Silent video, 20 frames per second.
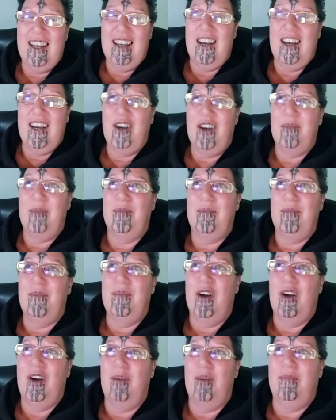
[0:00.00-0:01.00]
I'm
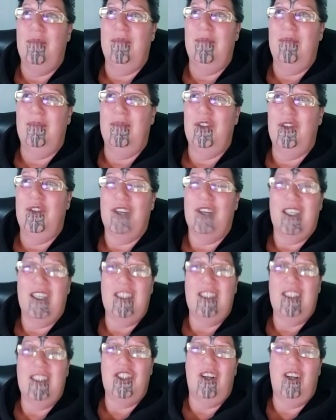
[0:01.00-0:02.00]
not going
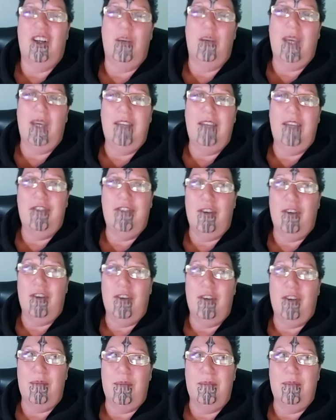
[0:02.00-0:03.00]
to shy away
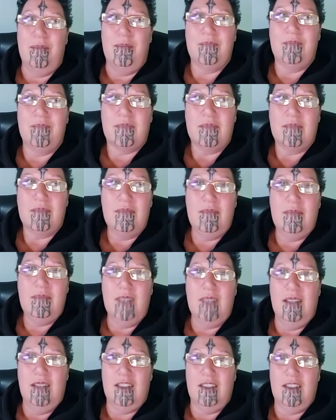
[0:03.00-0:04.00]
from
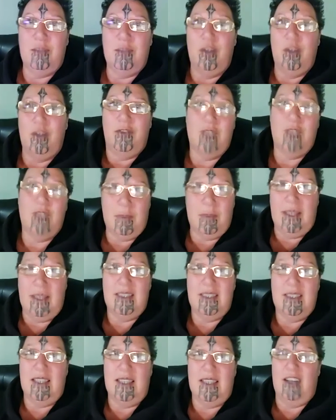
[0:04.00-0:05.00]
this beautiful
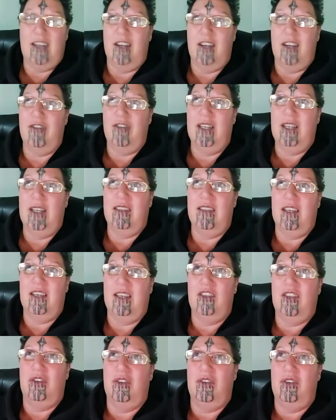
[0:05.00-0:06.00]
space, and I really thank
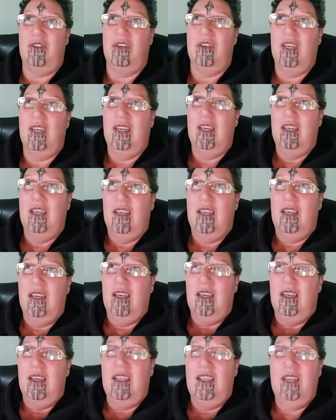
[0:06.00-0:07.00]
you,
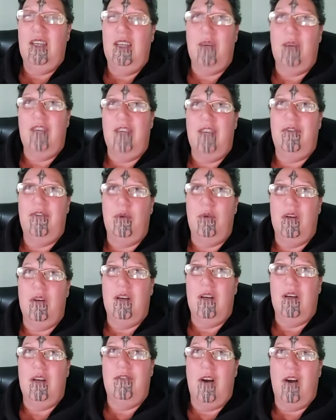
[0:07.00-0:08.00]
Heniwai, for
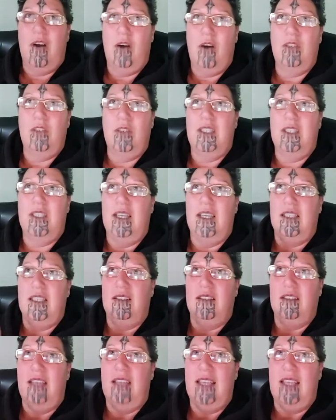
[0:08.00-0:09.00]
holding it
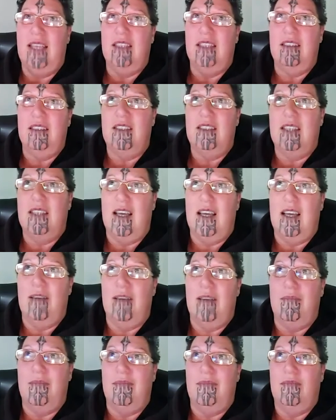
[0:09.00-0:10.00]
and
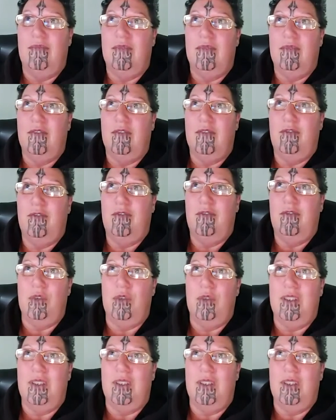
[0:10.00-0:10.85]
for